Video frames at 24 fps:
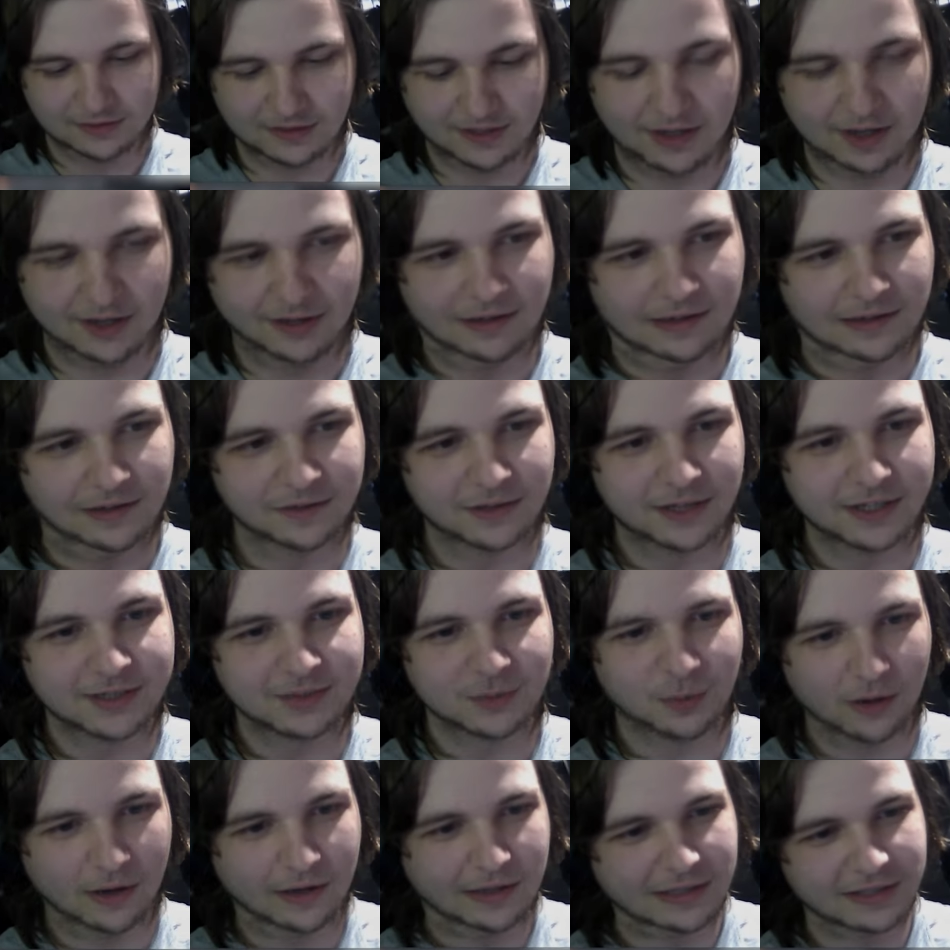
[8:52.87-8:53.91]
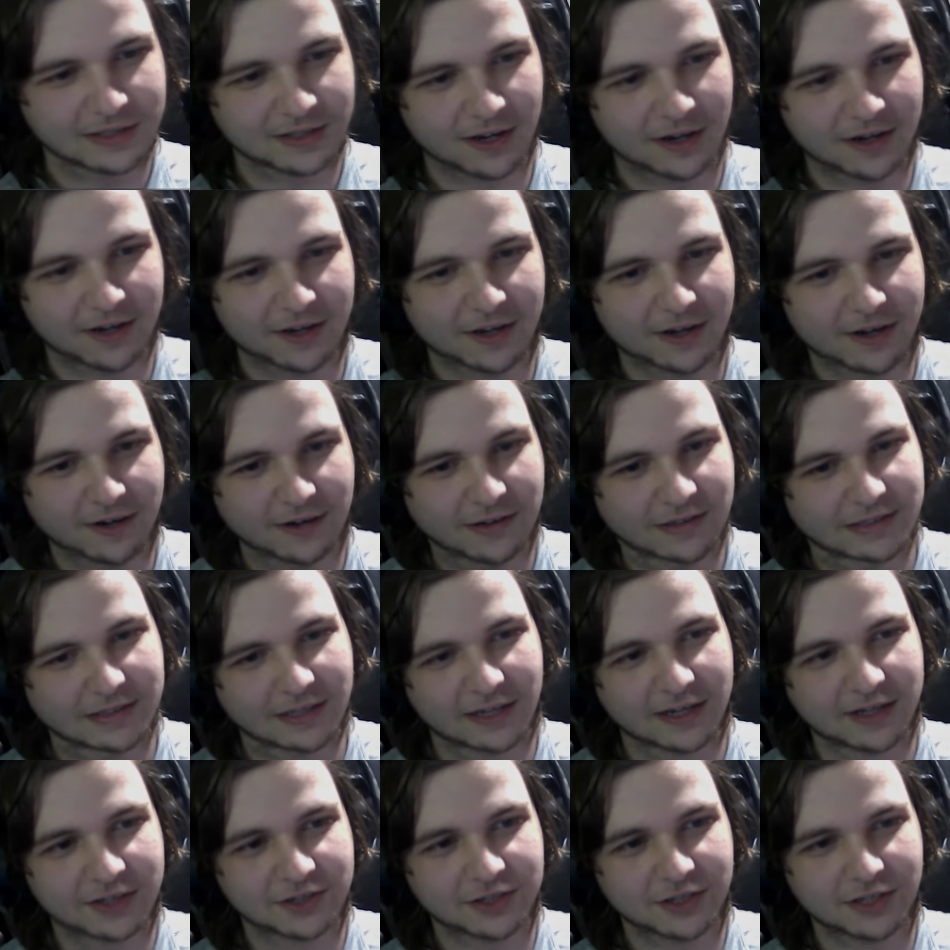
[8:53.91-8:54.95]
Yeah, no, that's why he's not here. He's
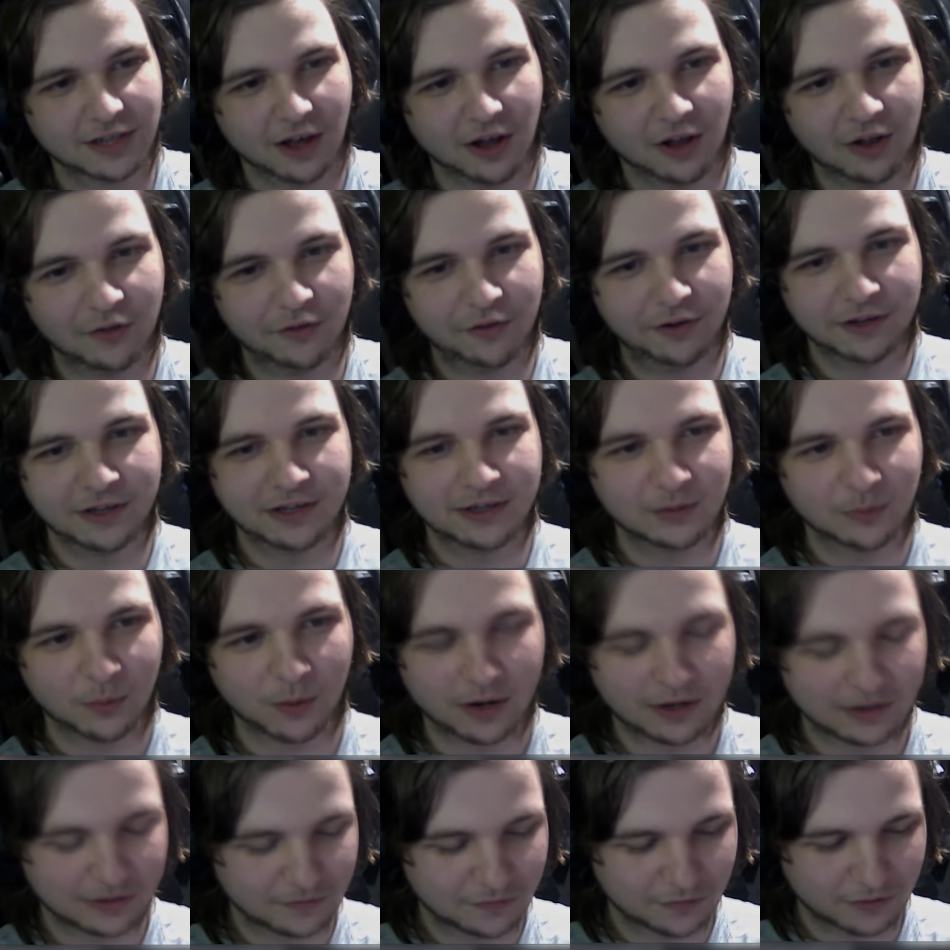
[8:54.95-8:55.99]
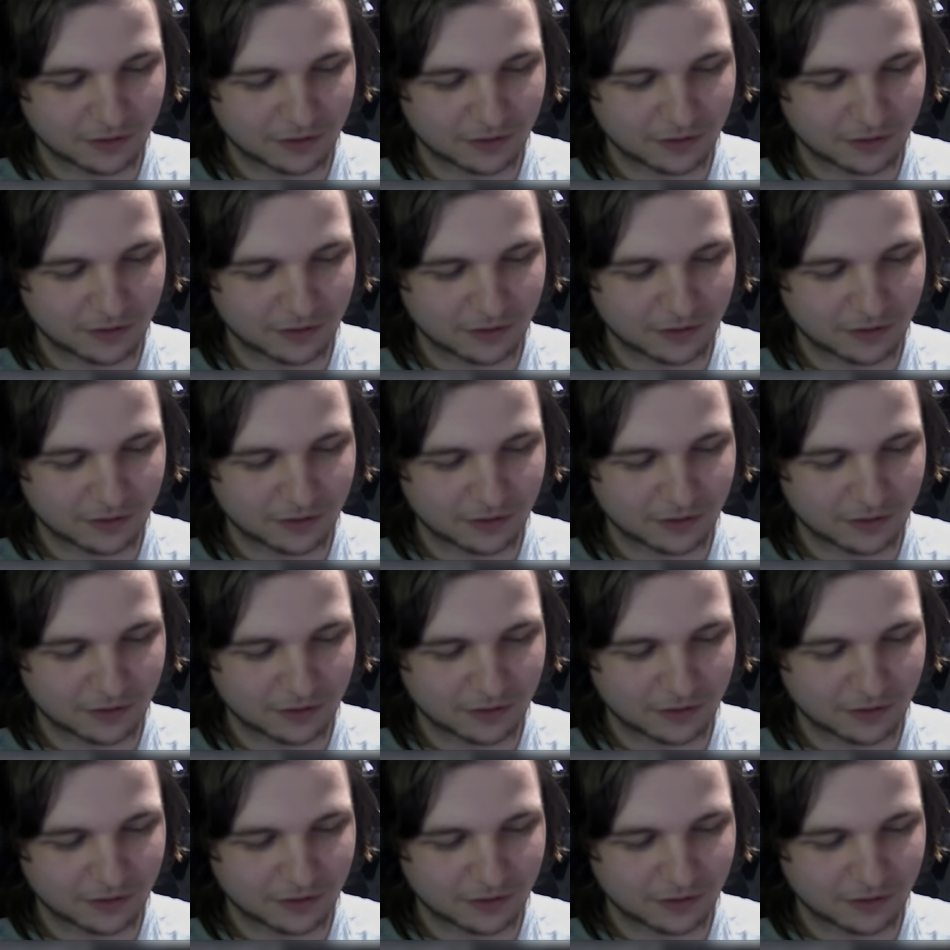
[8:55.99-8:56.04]
actually already in waiting for